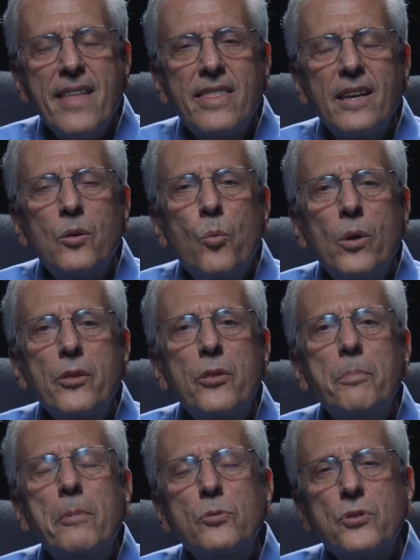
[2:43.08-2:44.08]
I think one of
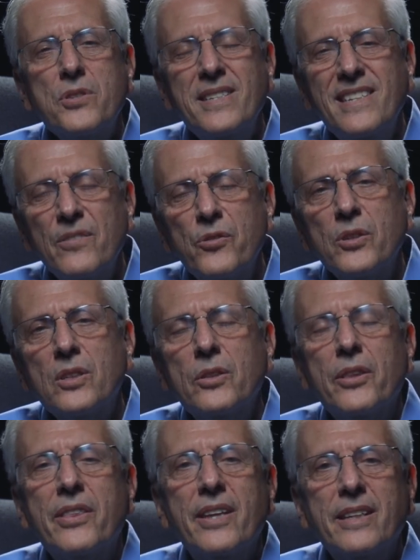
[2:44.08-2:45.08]
the most
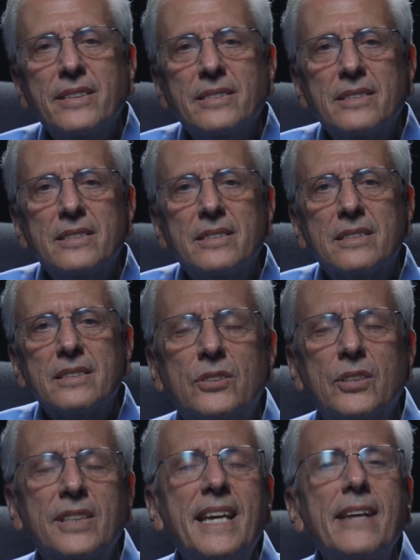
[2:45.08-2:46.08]
difficult things
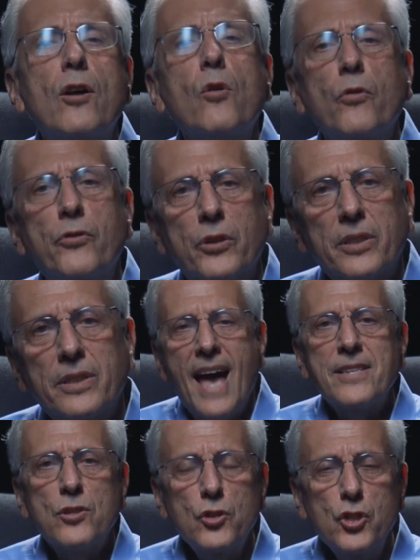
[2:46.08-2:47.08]
to get over
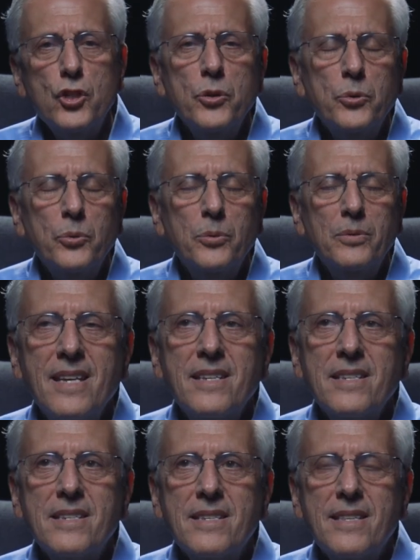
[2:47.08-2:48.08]
as a Jew
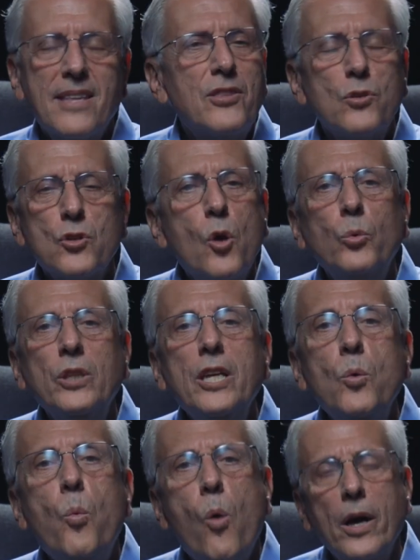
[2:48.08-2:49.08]
is that there's
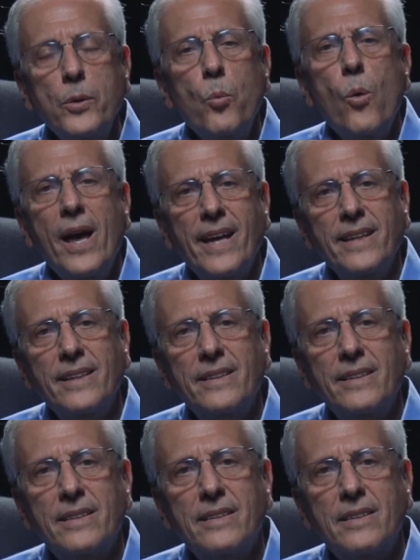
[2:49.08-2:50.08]
only one way
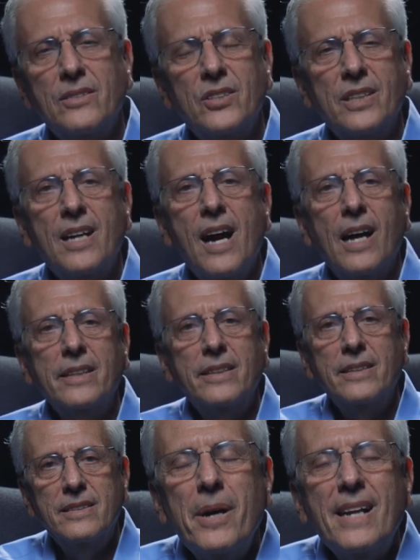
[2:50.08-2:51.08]
to God.
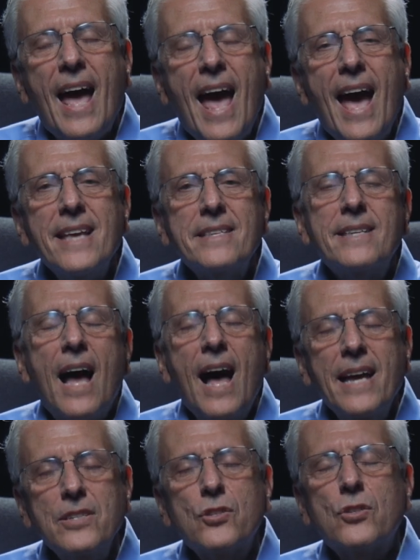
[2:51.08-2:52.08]
But as
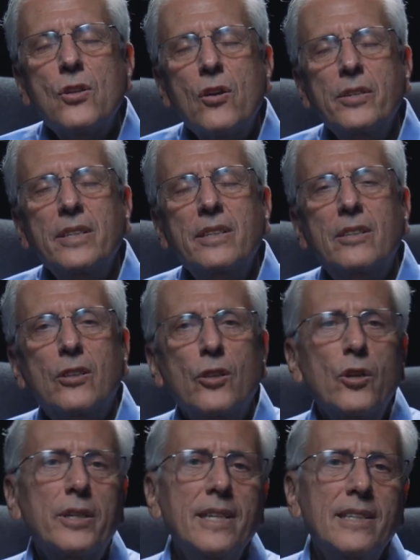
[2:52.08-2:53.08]
I started
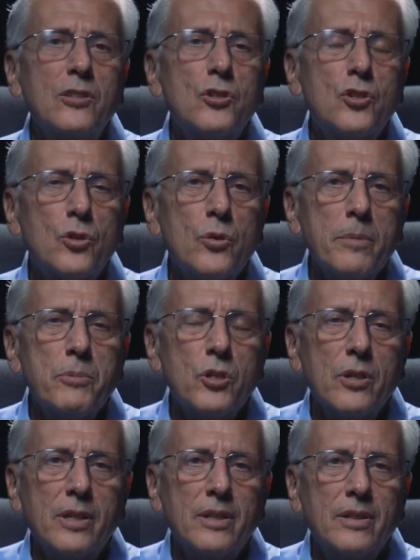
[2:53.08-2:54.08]
looking at
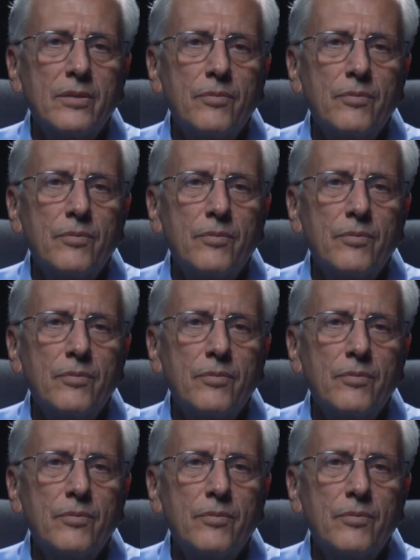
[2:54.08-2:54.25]
Scripture,